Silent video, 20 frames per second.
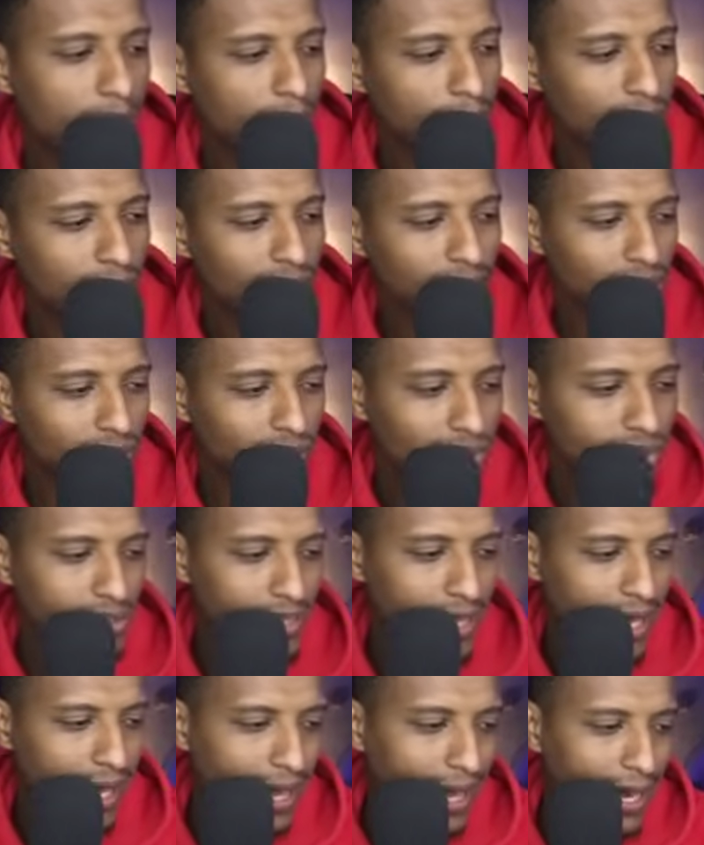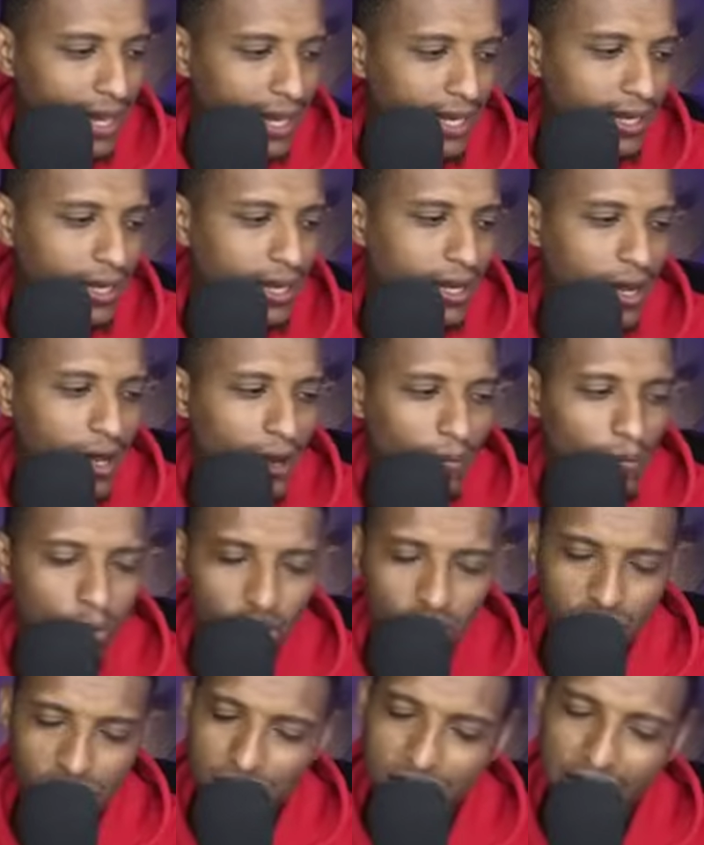Melhus and
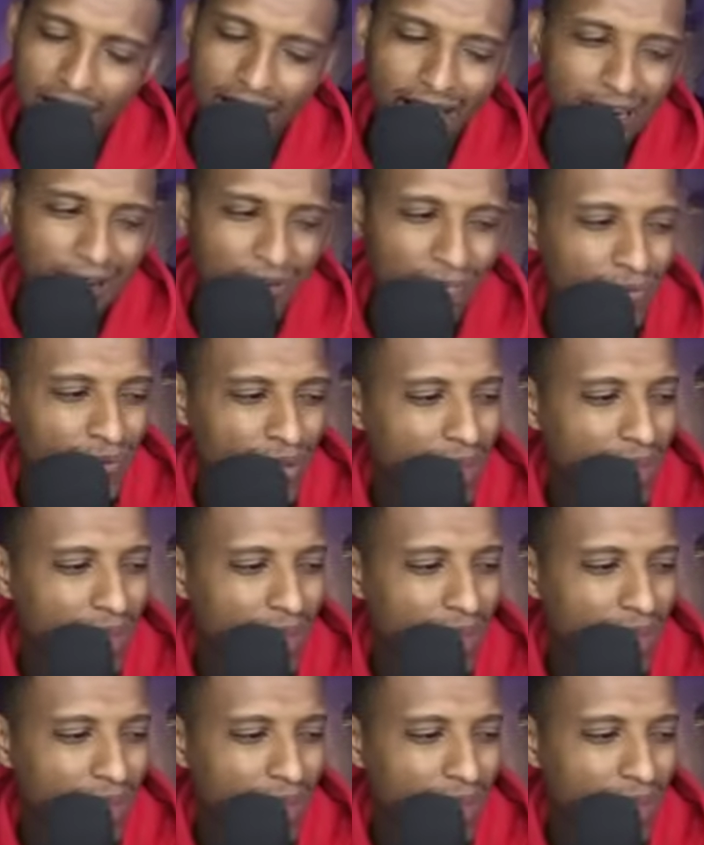Mosjøen.